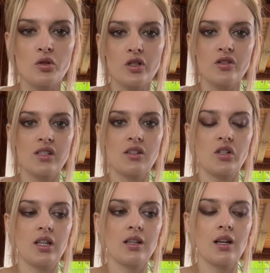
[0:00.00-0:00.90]

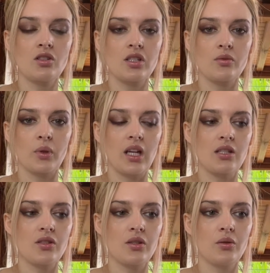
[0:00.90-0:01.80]
jurisdiction just
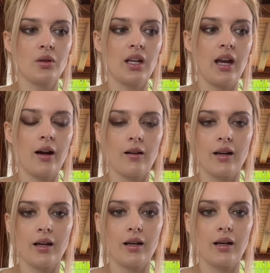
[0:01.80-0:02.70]
relates to the
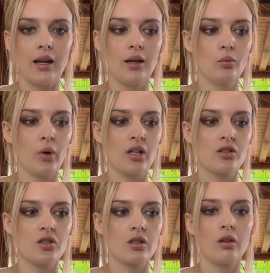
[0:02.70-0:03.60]
area in
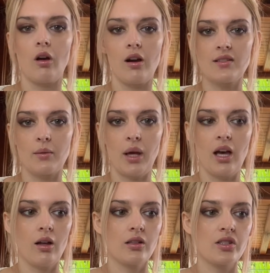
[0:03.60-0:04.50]
which the law is upheld.